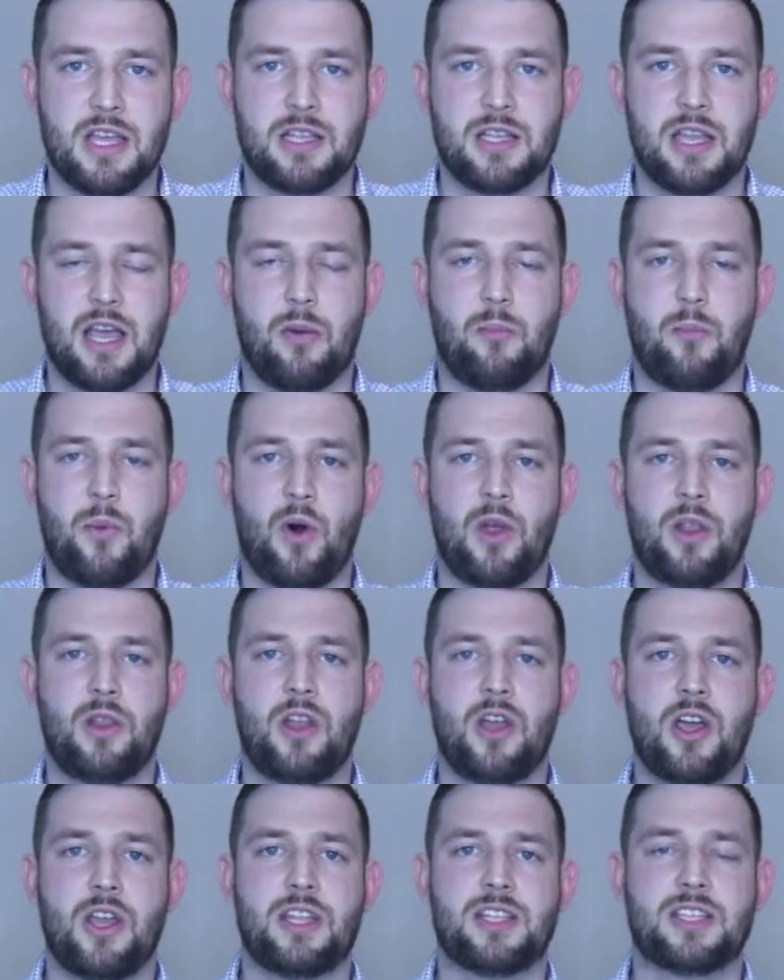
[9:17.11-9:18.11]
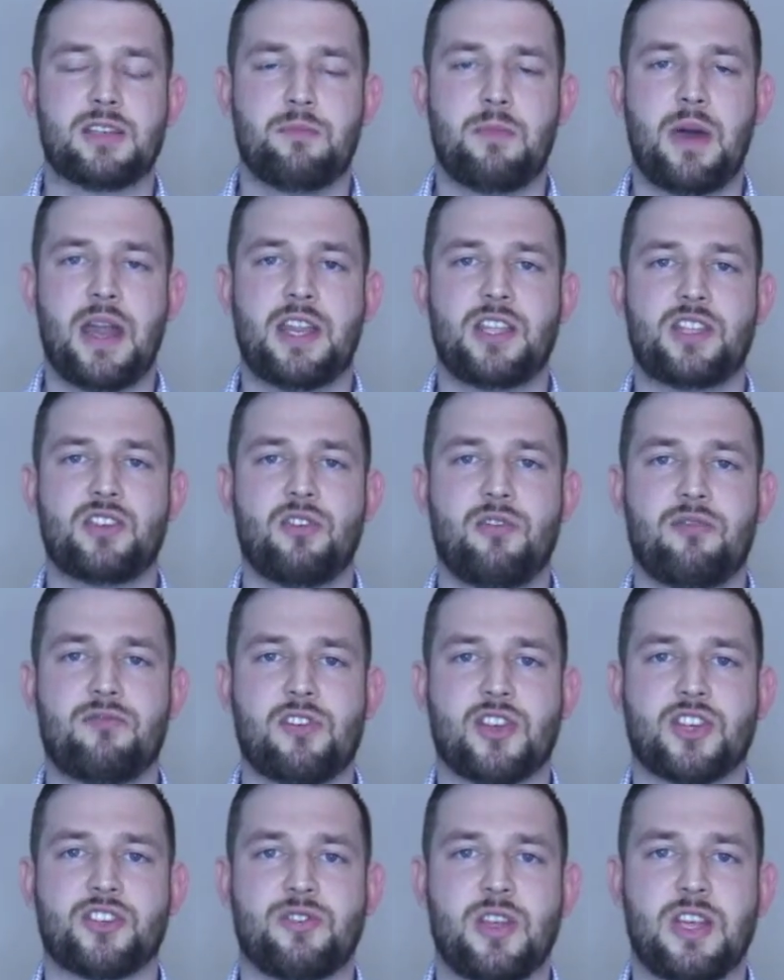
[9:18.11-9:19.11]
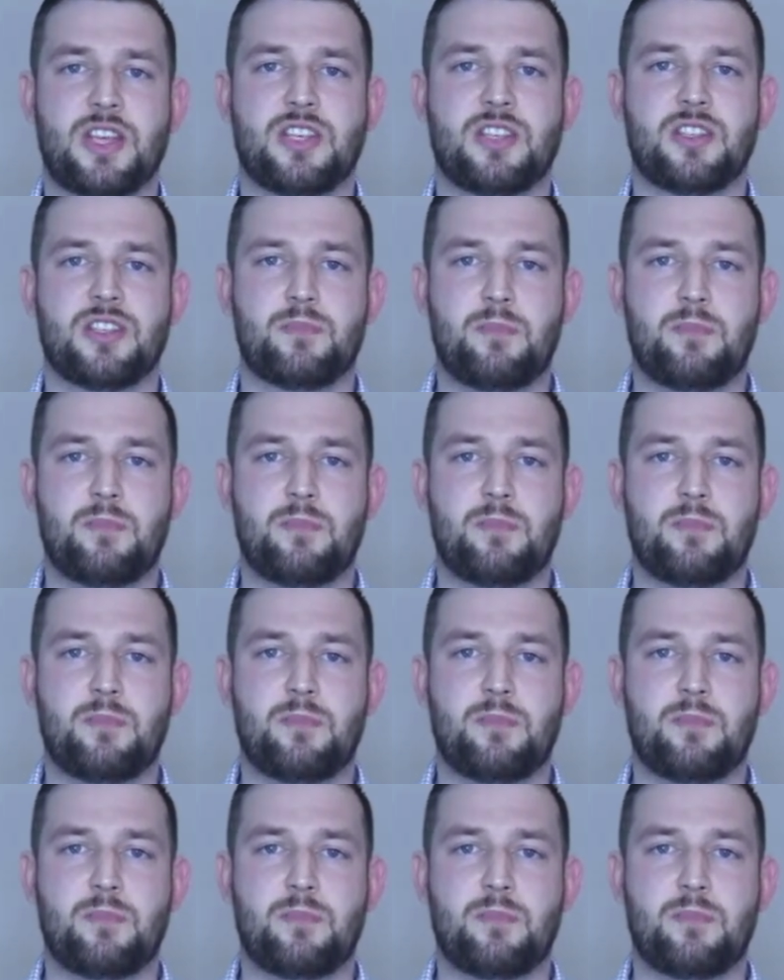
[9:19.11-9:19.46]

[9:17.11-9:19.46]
Now, by learning to manage your frustrations